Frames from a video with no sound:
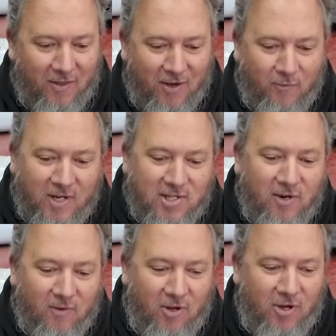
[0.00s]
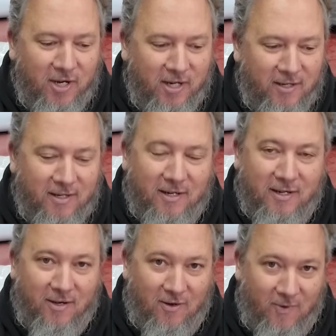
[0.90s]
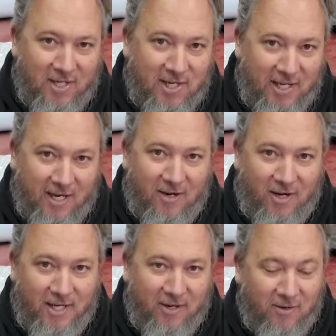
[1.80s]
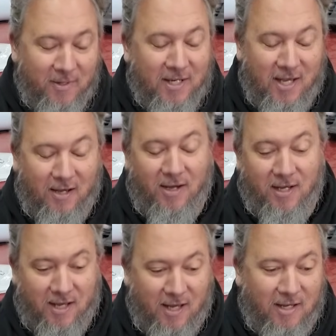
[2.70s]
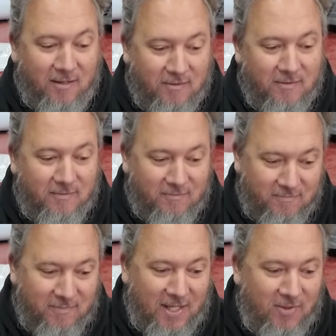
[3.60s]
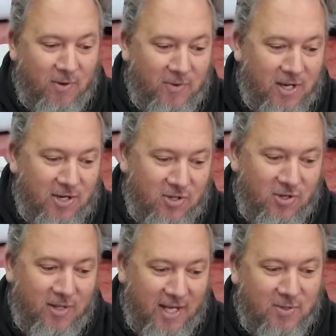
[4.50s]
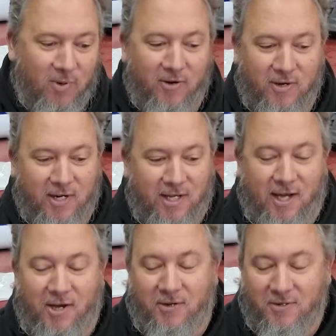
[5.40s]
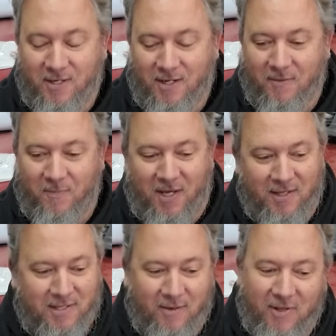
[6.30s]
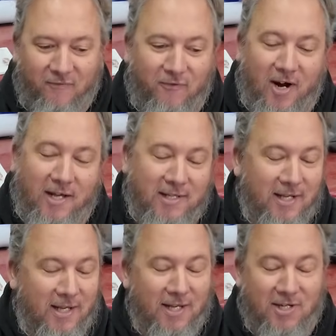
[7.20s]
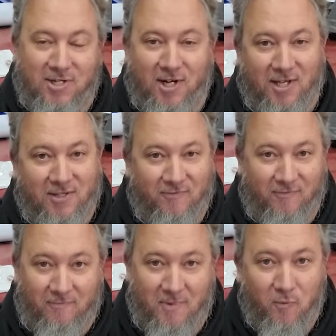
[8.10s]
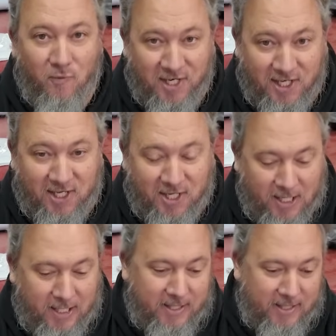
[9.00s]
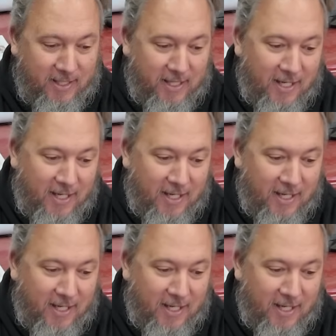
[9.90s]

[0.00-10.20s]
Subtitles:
Like once you learn it, once you get an idea of it, you go, okay, that's what we got to do. That's where I've got to go. But some of the phrasing is just ridiculous.